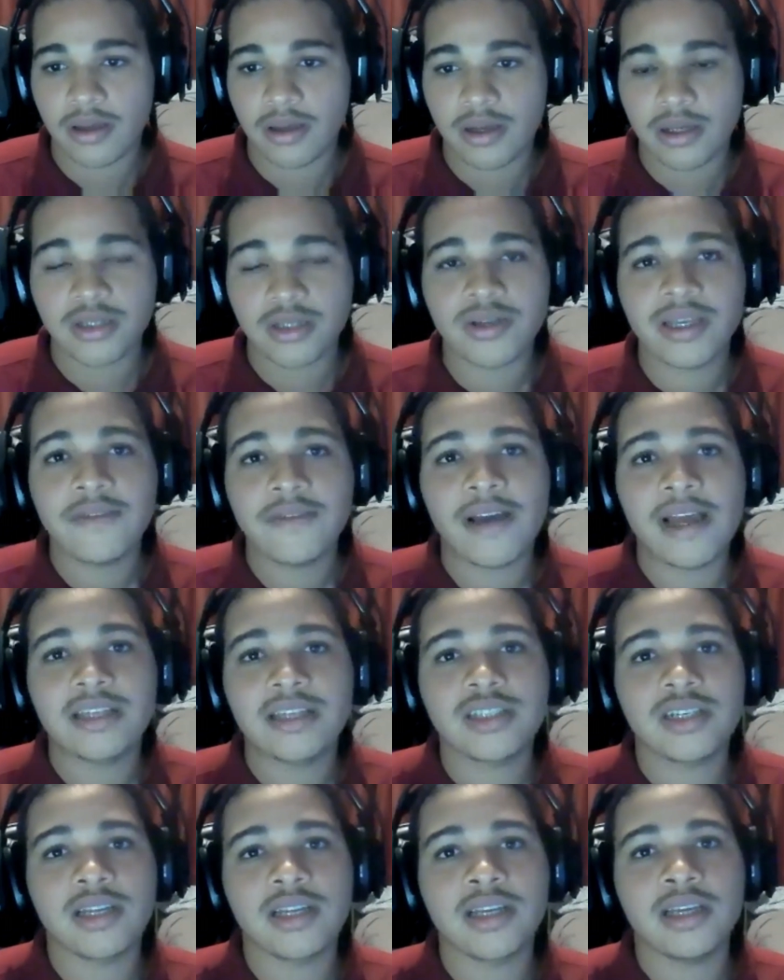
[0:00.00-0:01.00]
So
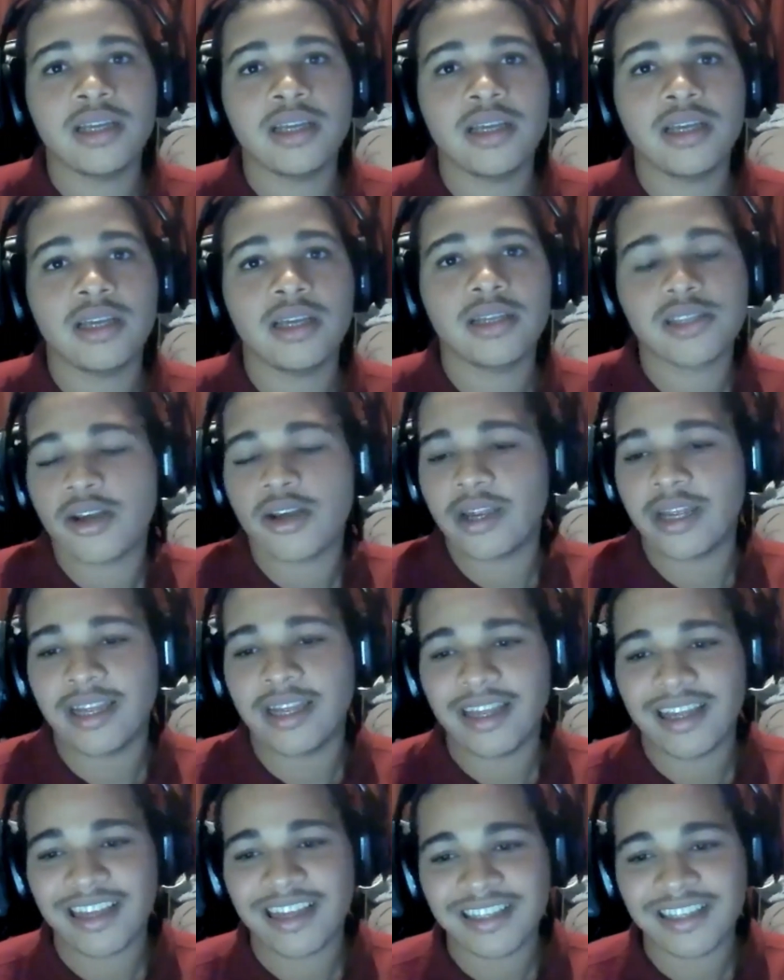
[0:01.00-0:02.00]
eventually
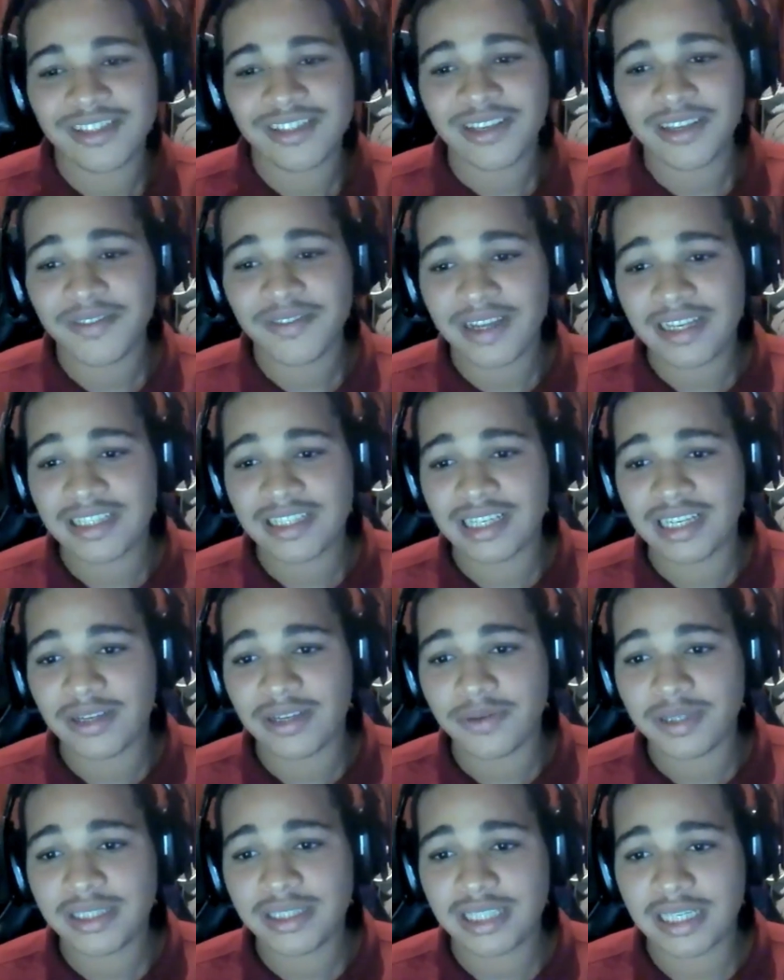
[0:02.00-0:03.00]

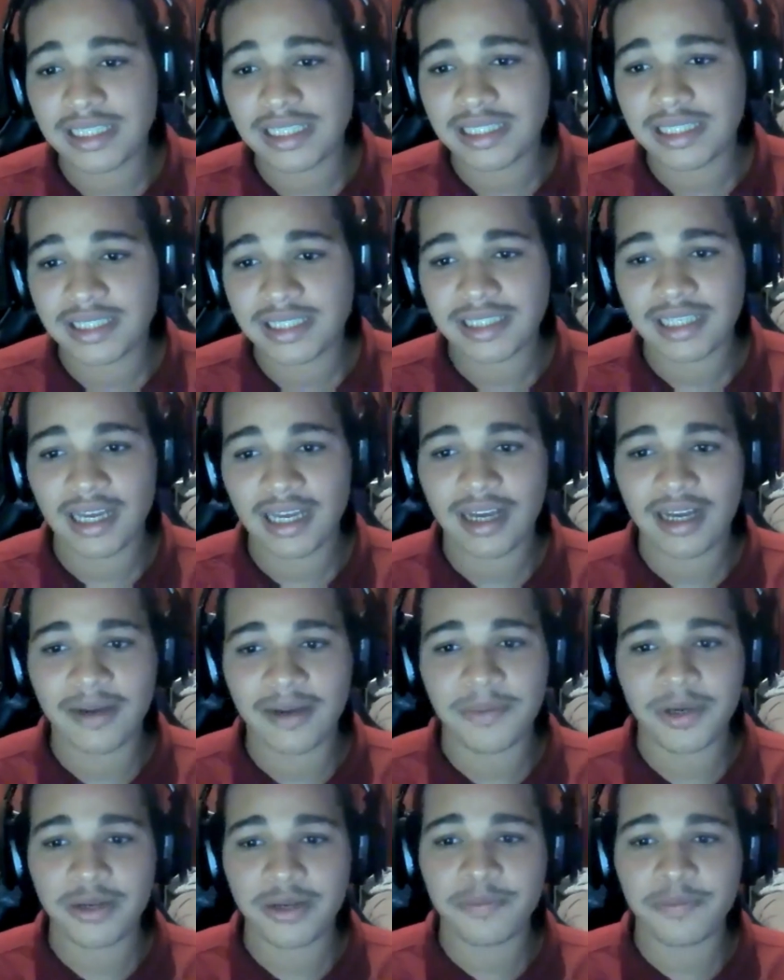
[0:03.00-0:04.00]
it was just
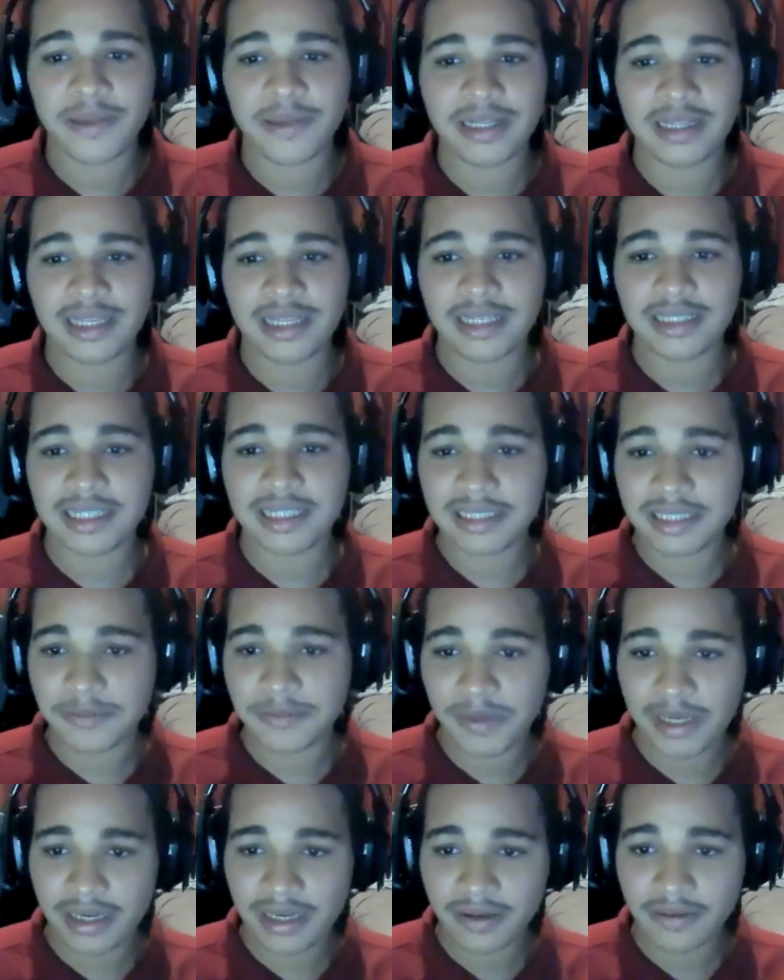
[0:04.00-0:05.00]
about building
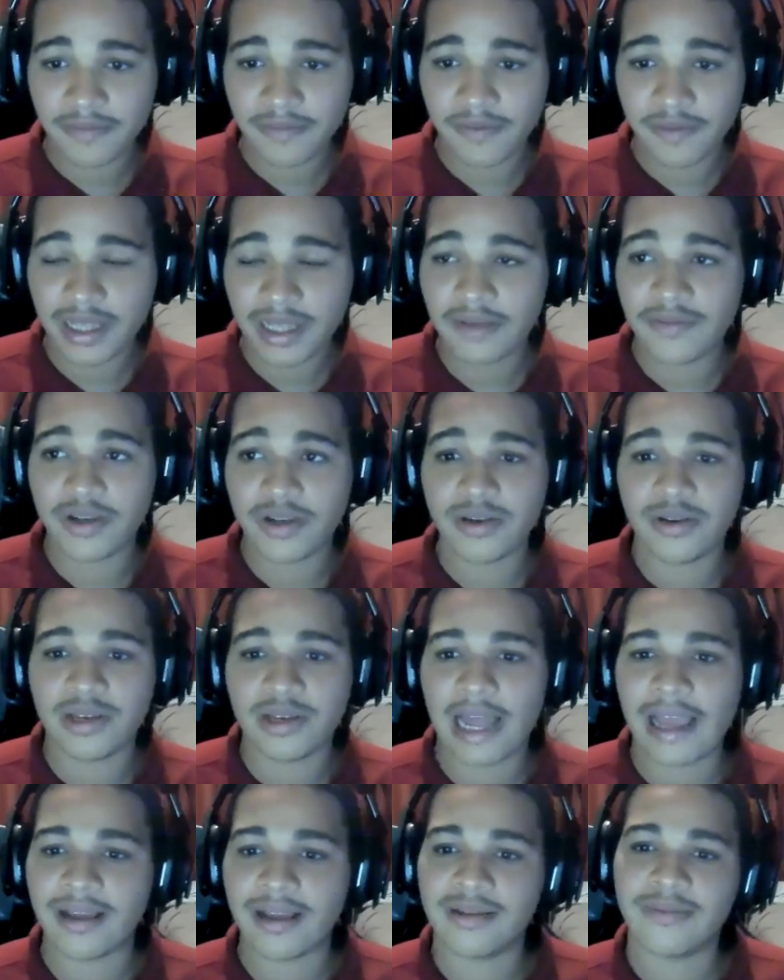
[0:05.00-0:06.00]
discipline for even,
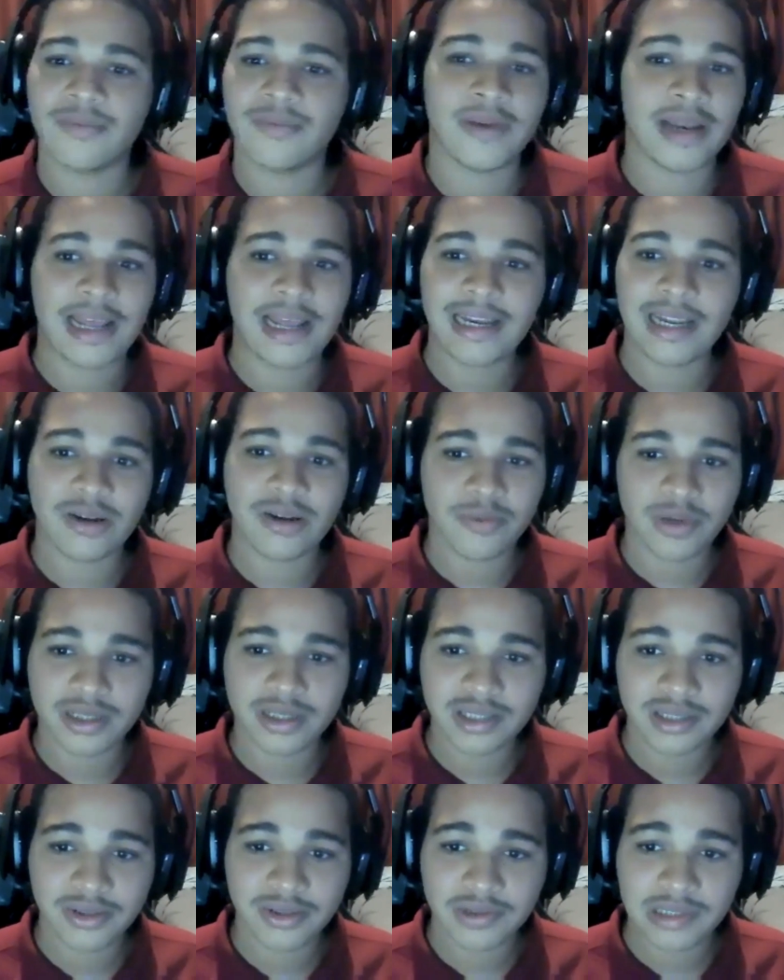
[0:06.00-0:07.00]
like, when I didn't
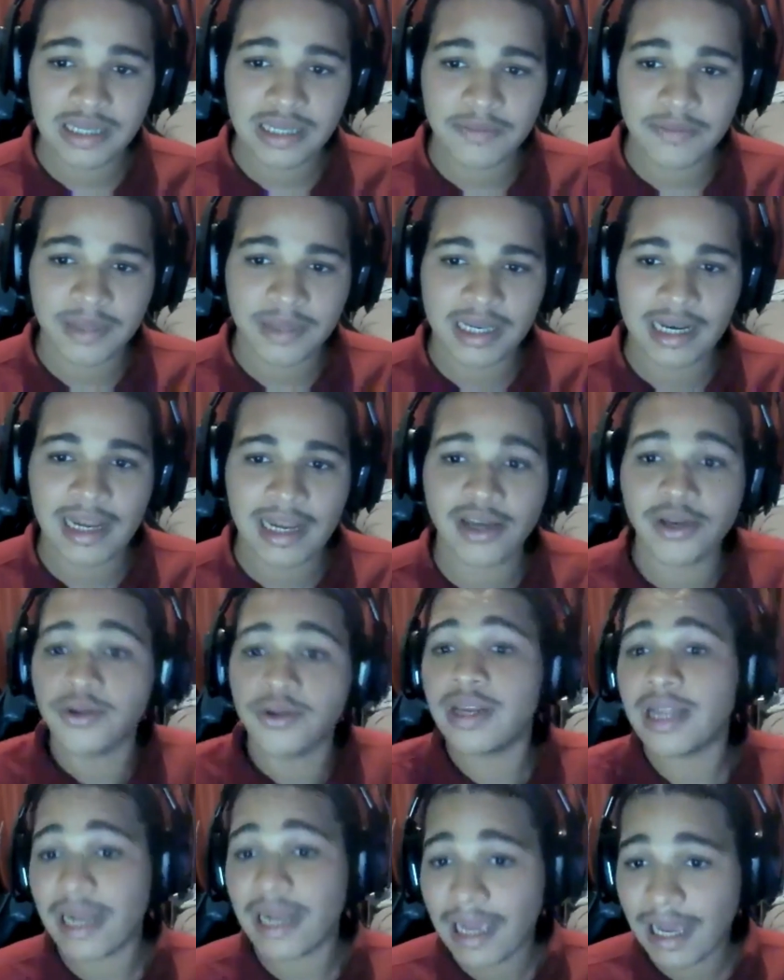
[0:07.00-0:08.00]
want to do something, I
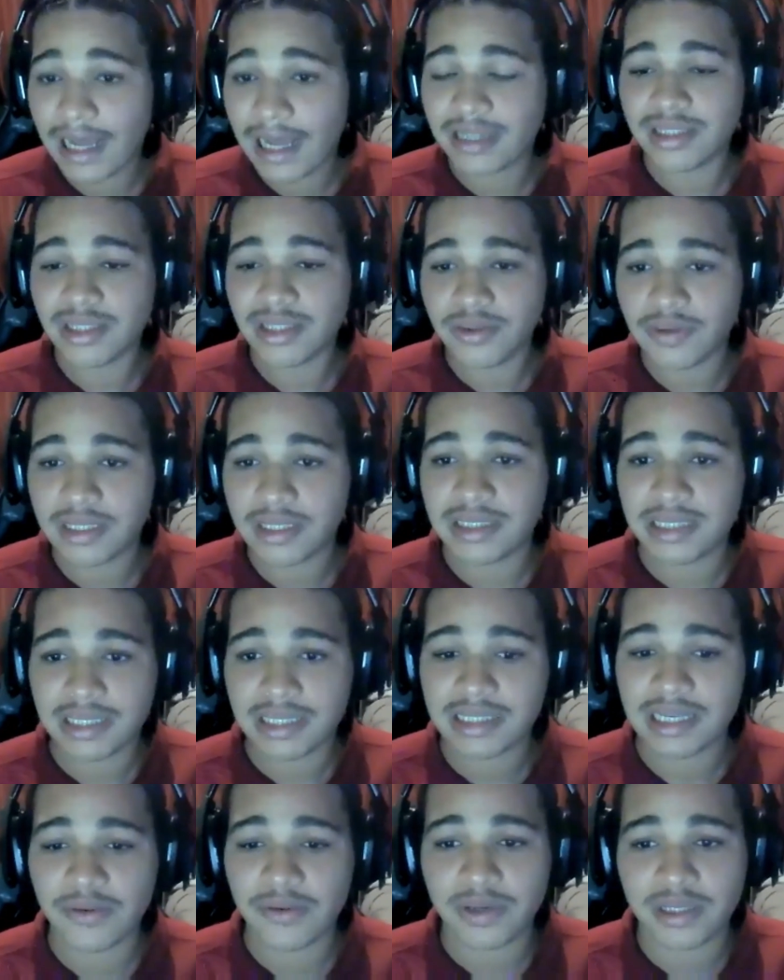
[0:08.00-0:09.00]
knew that I had to do it
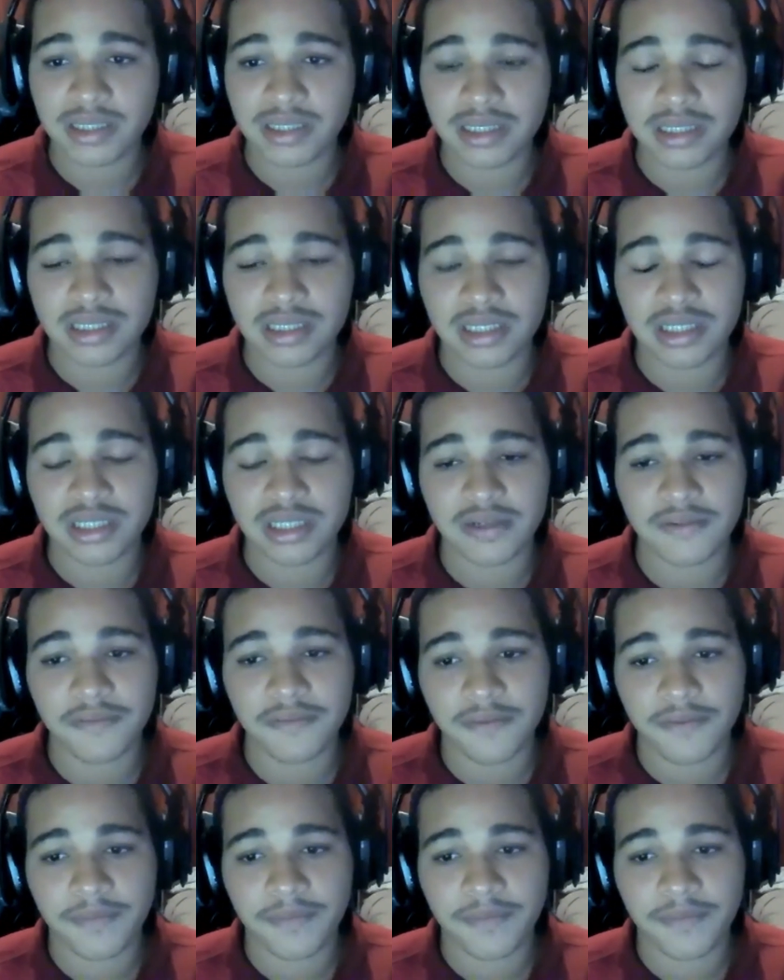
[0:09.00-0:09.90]
since I wanted to achieve.